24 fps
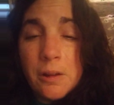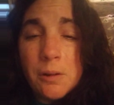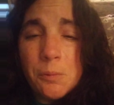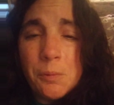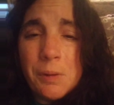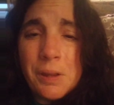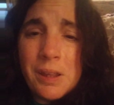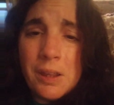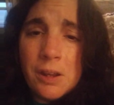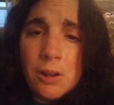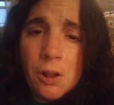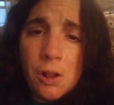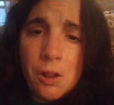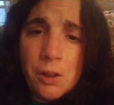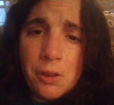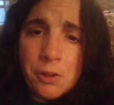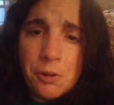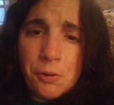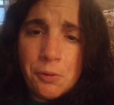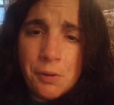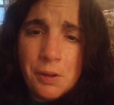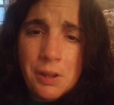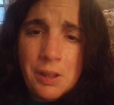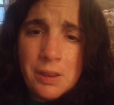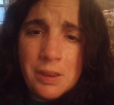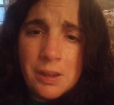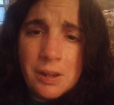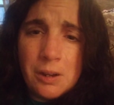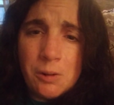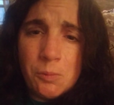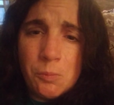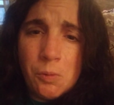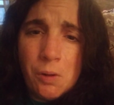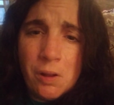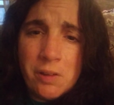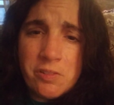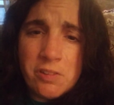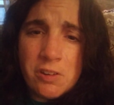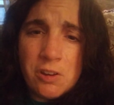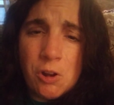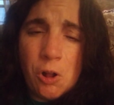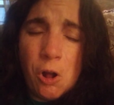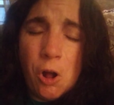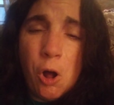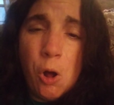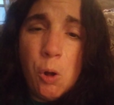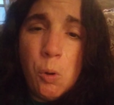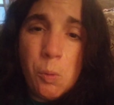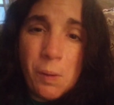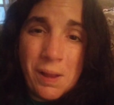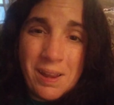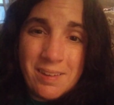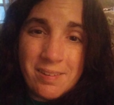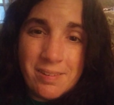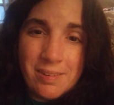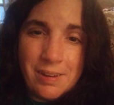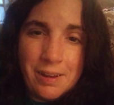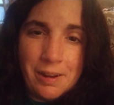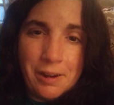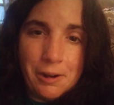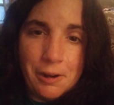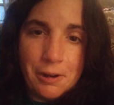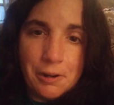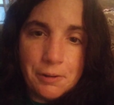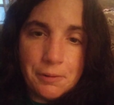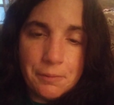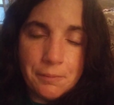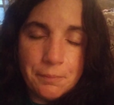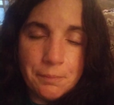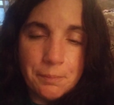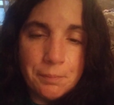we can all agree that it wasn't always here.